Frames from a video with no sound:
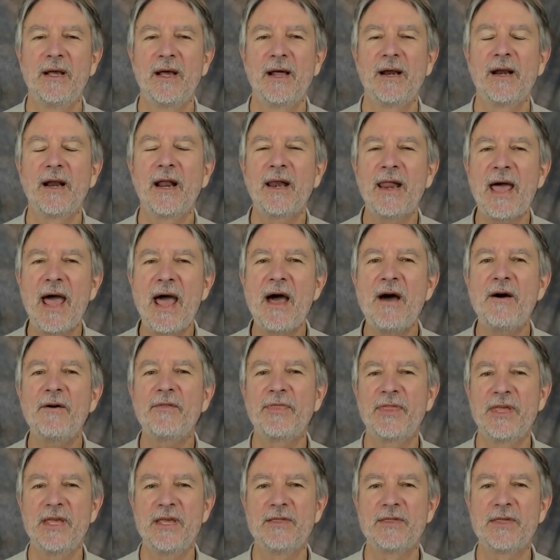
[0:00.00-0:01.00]
and allow
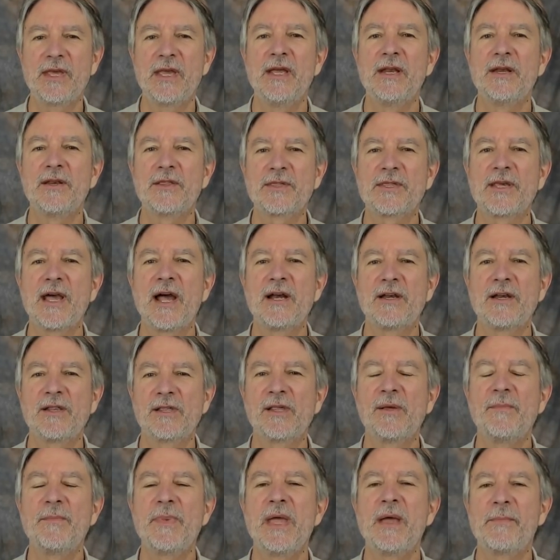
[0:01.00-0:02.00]
these insights
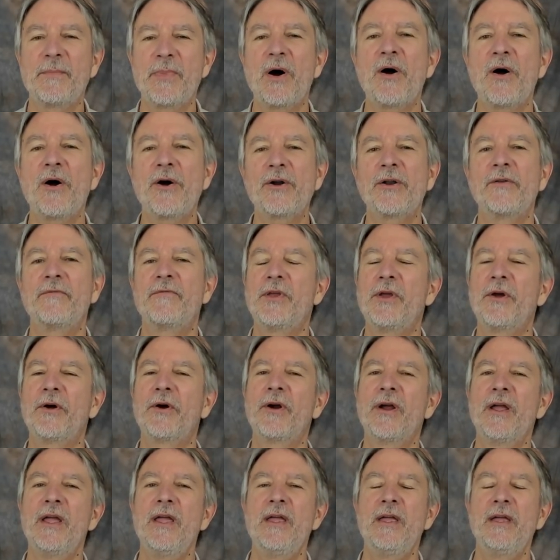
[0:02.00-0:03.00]
to be a part of
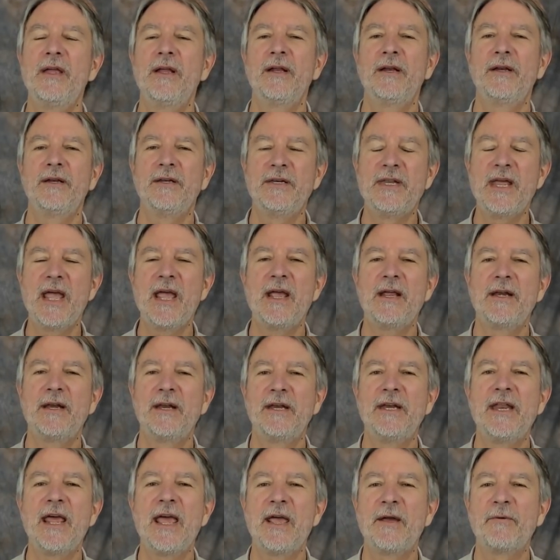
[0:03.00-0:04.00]
your
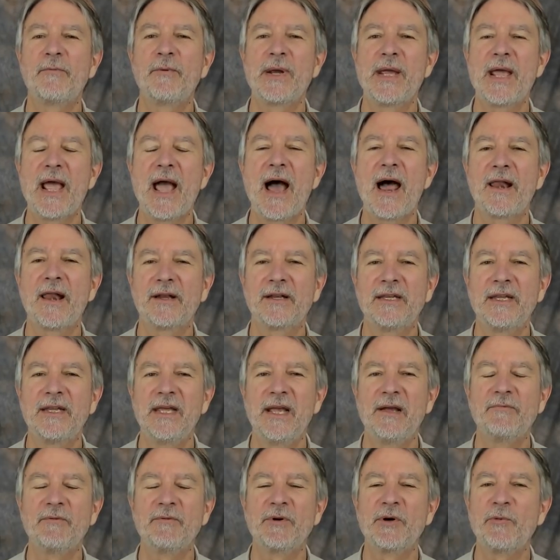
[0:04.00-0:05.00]
day-to-day
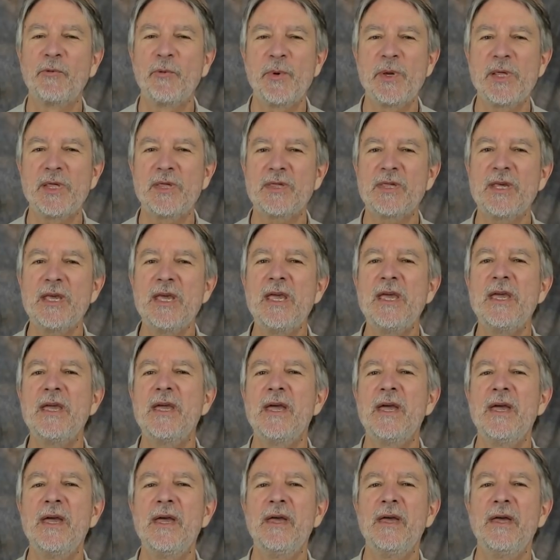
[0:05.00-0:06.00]
reality. When we
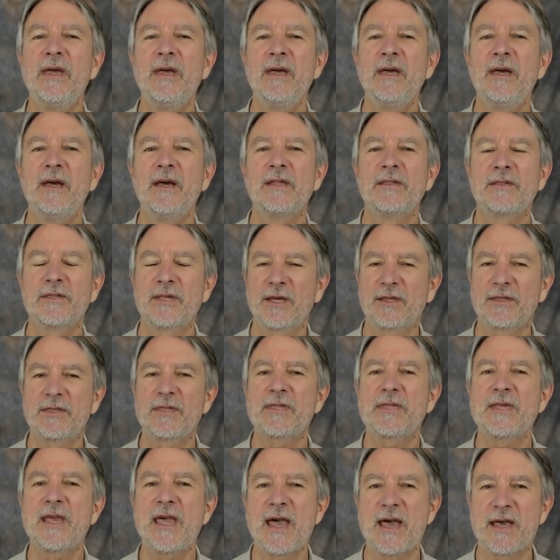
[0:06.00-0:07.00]
see
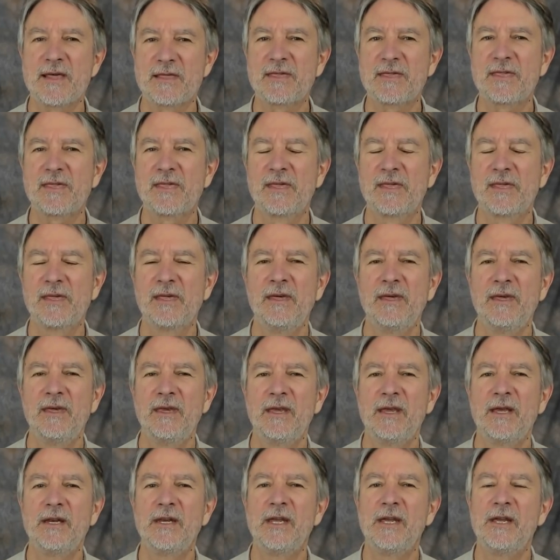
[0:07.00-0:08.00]
success
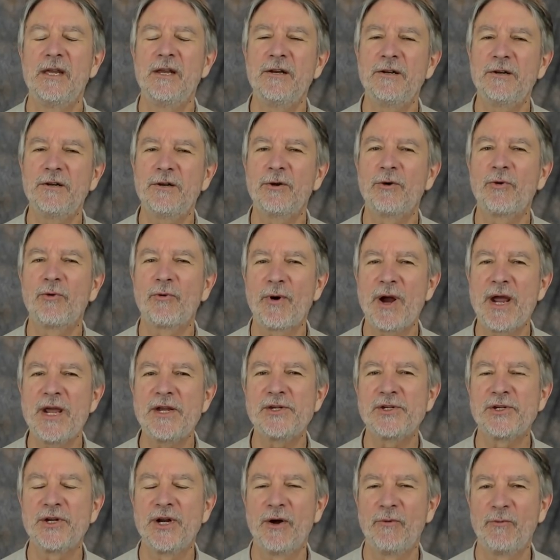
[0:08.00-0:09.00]
in the
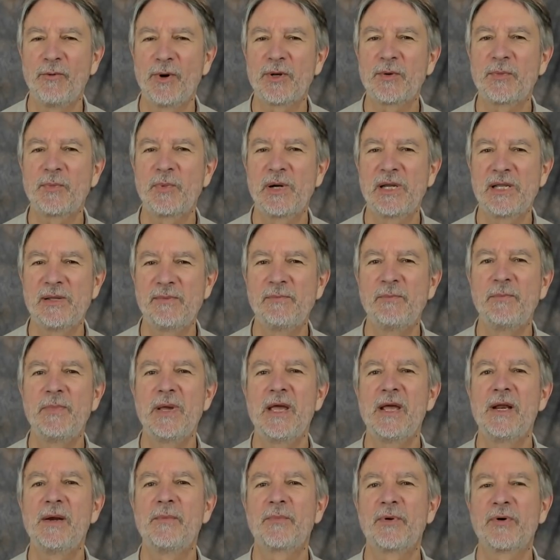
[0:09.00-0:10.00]
integration of what's
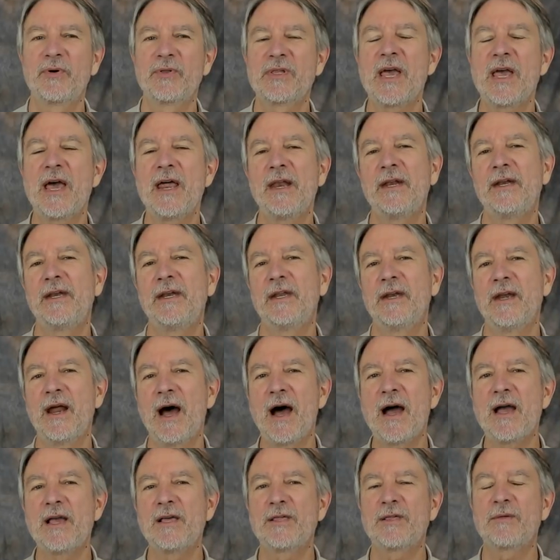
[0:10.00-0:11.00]
being presented in
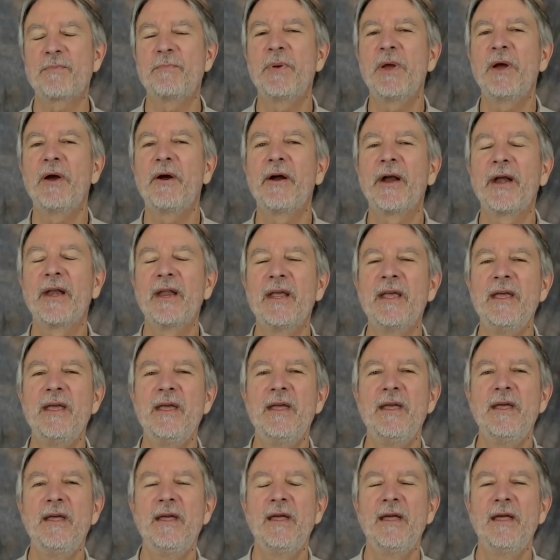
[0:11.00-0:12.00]
I Spirit,
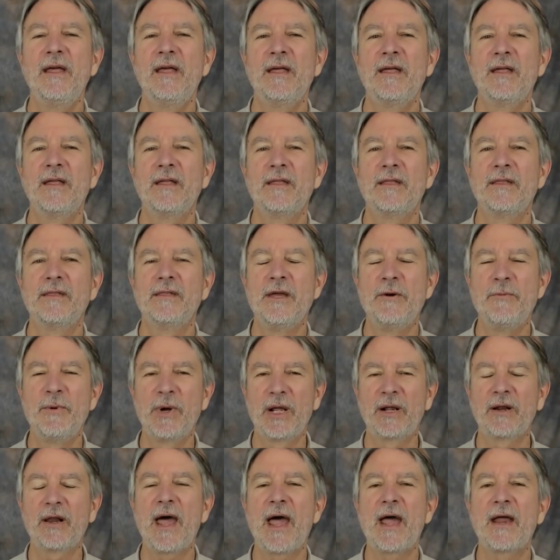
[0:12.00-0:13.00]
then we
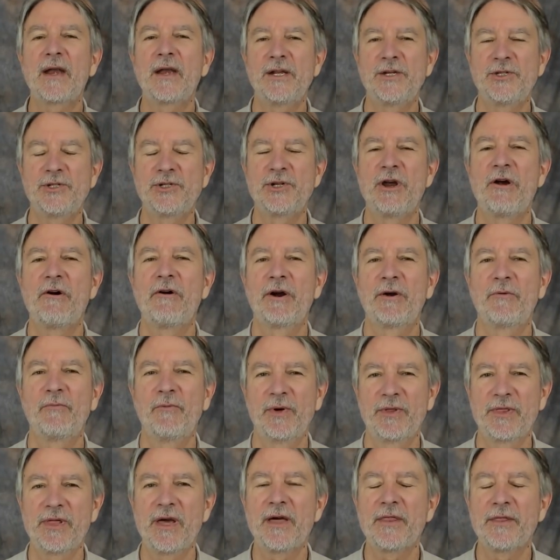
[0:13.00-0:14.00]
gladly share it
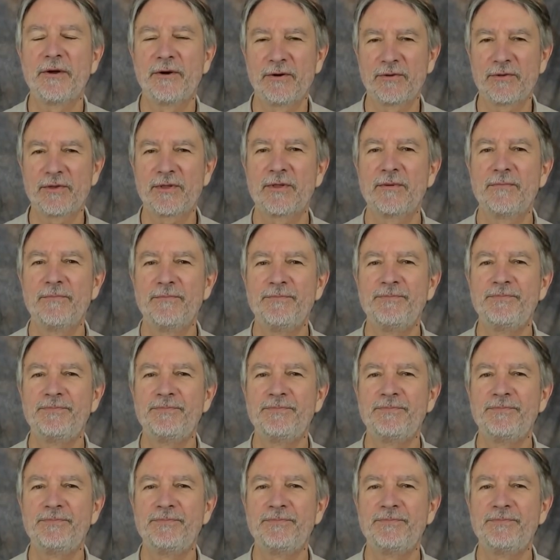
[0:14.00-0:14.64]
with others.